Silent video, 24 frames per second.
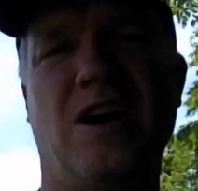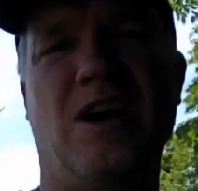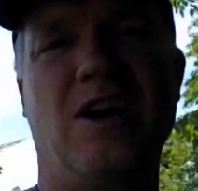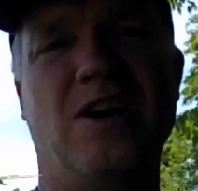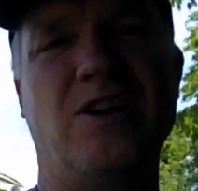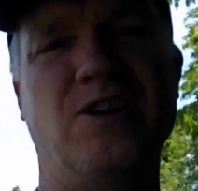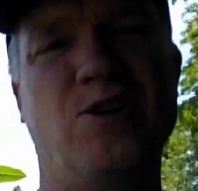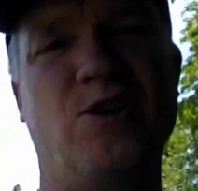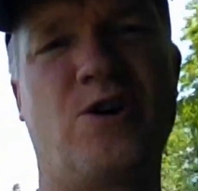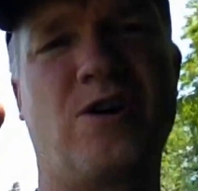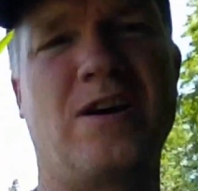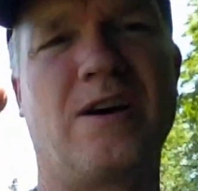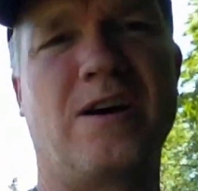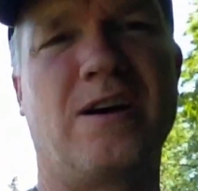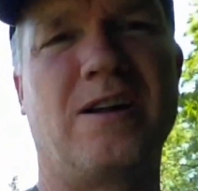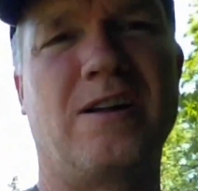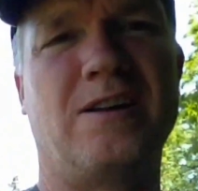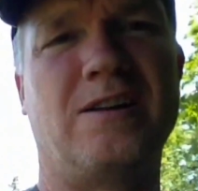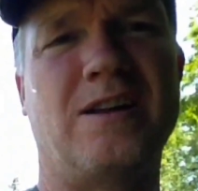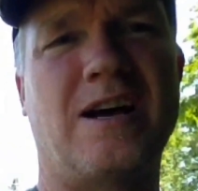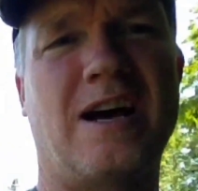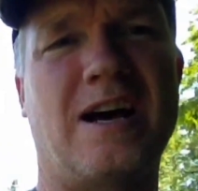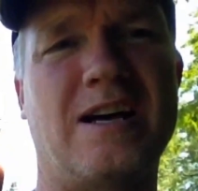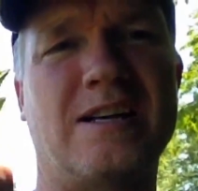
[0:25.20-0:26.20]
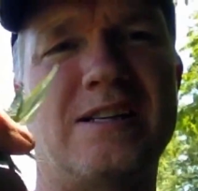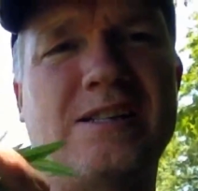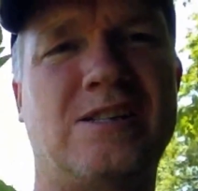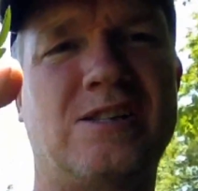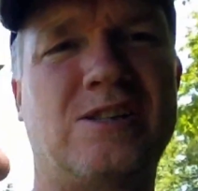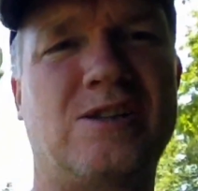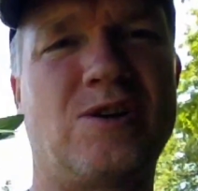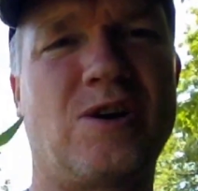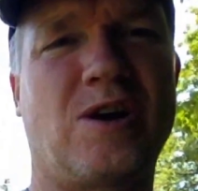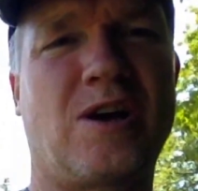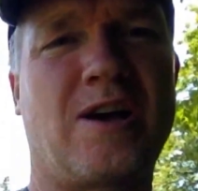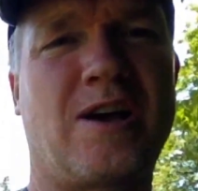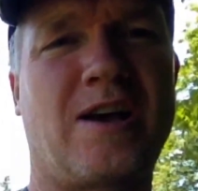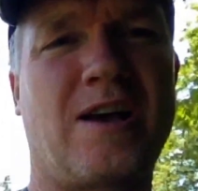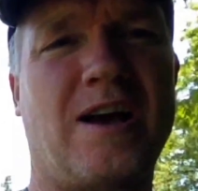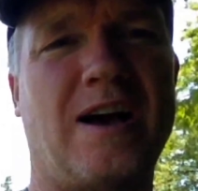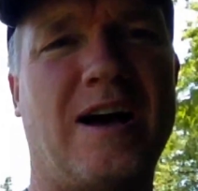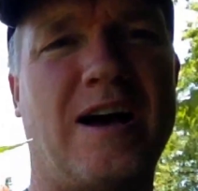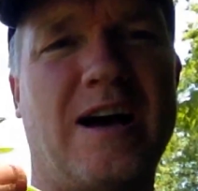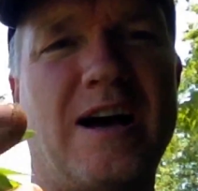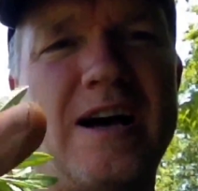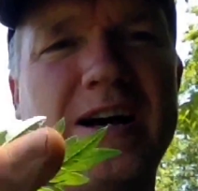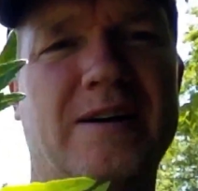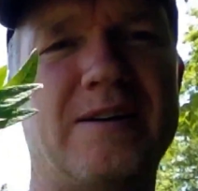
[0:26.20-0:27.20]
you can
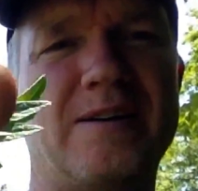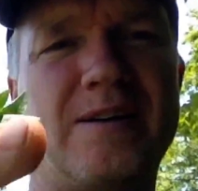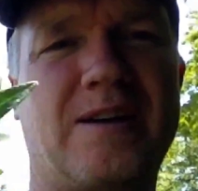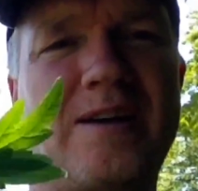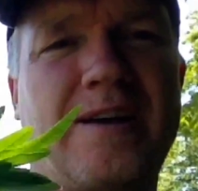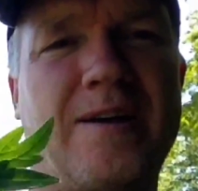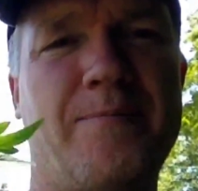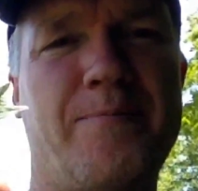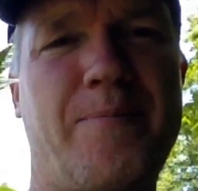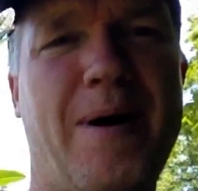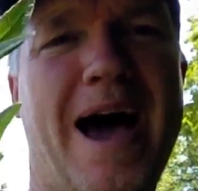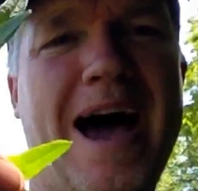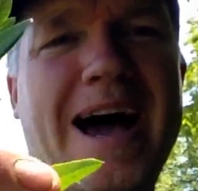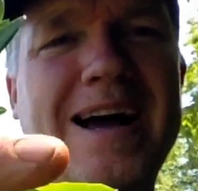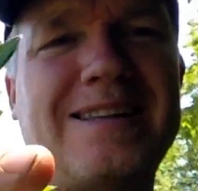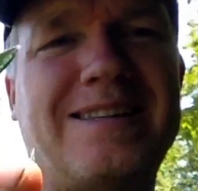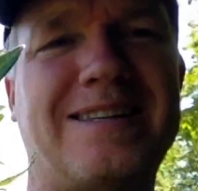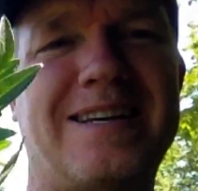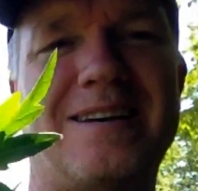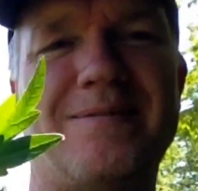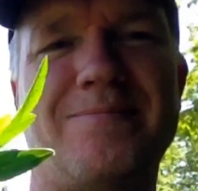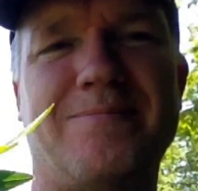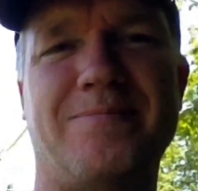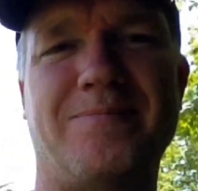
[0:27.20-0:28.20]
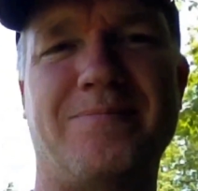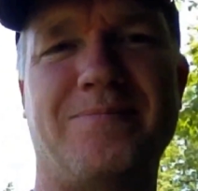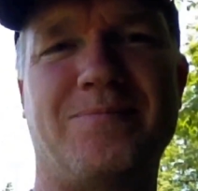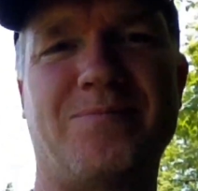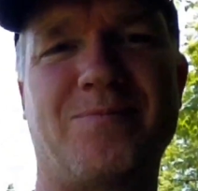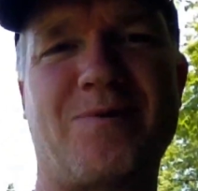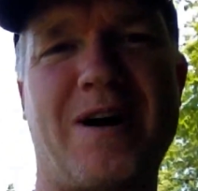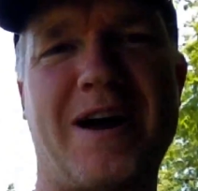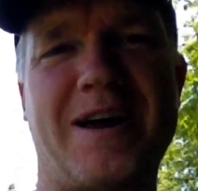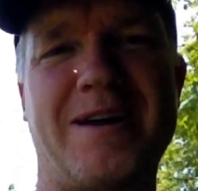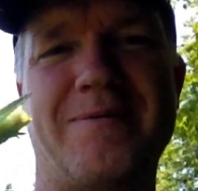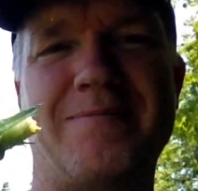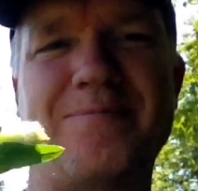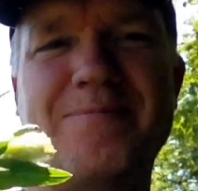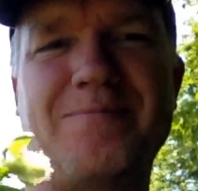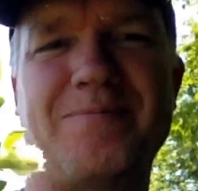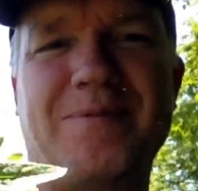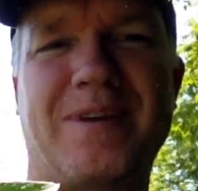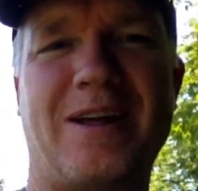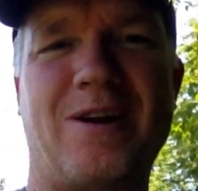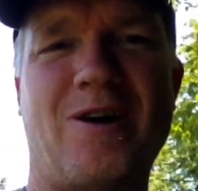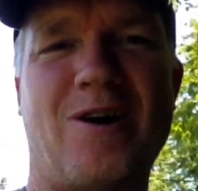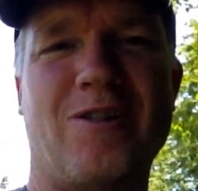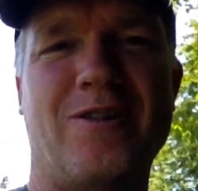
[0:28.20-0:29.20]
compact it, right? Get all